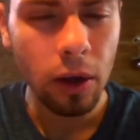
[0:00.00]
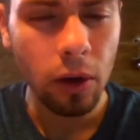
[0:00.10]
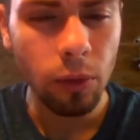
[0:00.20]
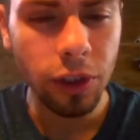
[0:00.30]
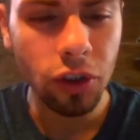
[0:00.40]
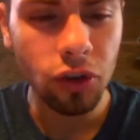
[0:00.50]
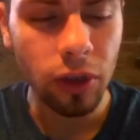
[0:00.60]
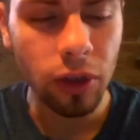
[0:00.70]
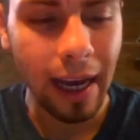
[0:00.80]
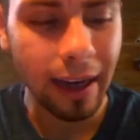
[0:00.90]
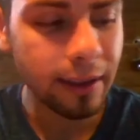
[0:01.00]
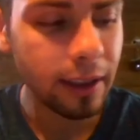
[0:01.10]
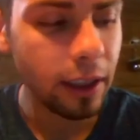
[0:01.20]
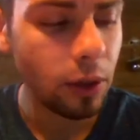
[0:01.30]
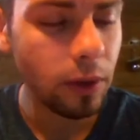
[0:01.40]
which is
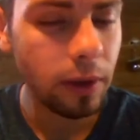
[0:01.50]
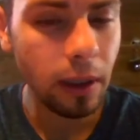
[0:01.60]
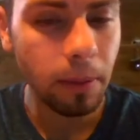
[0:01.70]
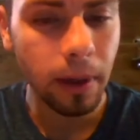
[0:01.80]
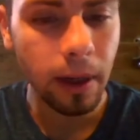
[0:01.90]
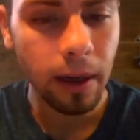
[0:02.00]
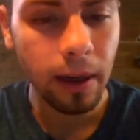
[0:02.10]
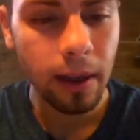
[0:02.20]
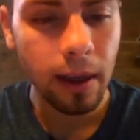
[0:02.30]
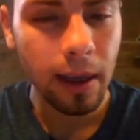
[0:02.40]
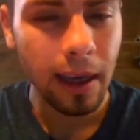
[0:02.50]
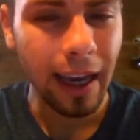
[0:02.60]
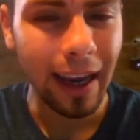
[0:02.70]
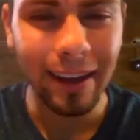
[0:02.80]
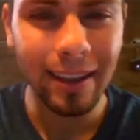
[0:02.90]
relaxing you deeper,
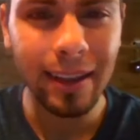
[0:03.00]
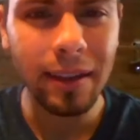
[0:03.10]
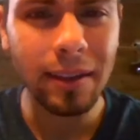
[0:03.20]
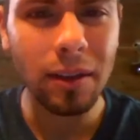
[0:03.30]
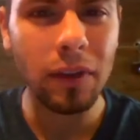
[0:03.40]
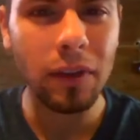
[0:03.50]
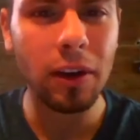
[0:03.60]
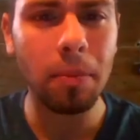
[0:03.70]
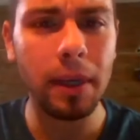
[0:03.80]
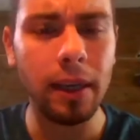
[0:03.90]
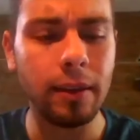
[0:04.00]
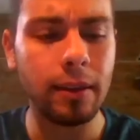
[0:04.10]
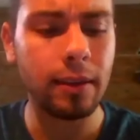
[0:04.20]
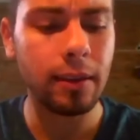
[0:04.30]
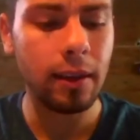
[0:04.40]
and a sense of inner
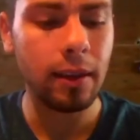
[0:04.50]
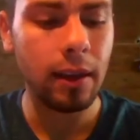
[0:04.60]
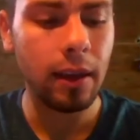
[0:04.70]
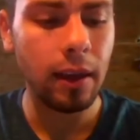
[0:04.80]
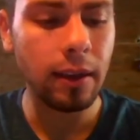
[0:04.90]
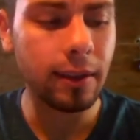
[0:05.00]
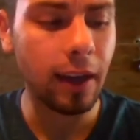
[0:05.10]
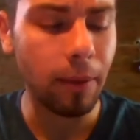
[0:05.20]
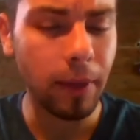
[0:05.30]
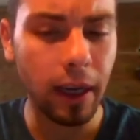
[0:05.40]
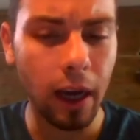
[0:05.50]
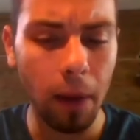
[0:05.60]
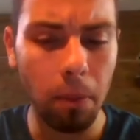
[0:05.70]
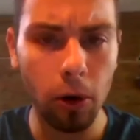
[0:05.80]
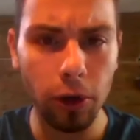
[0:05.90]
peace is coming
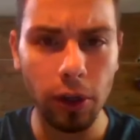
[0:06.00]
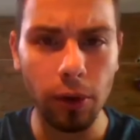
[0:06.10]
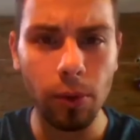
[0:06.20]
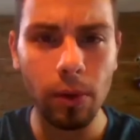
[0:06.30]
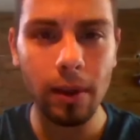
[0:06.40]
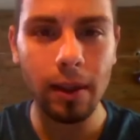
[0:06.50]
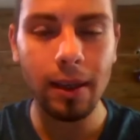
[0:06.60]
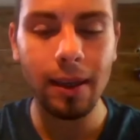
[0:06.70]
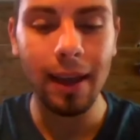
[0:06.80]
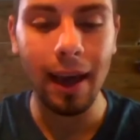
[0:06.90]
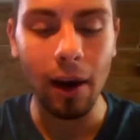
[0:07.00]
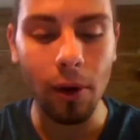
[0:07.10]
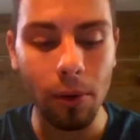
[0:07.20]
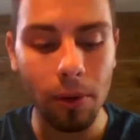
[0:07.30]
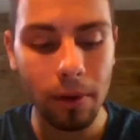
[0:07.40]
upon you now.